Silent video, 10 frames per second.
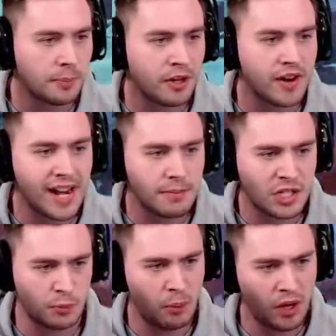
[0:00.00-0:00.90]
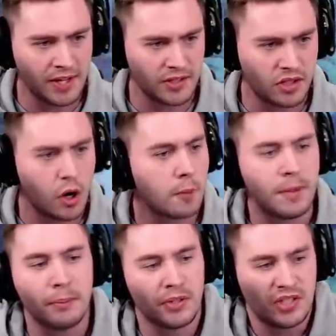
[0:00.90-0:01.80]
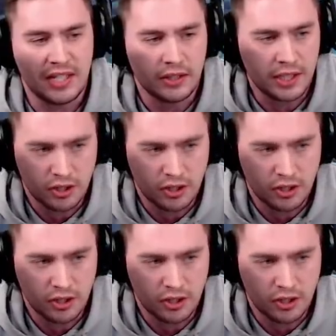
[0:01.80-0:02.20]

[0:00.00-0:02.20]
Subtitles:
on enemy spawns. Are people stealing your